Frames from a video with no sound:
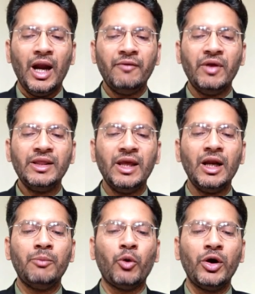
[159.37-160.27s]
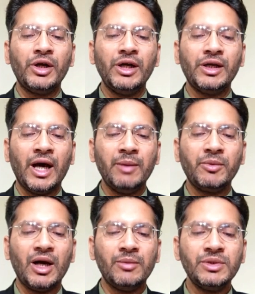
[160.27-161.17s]
And when their appointed
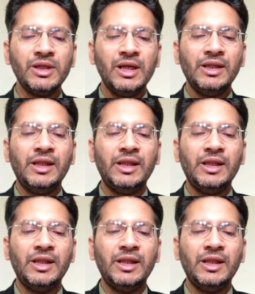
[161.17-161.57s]
time comes,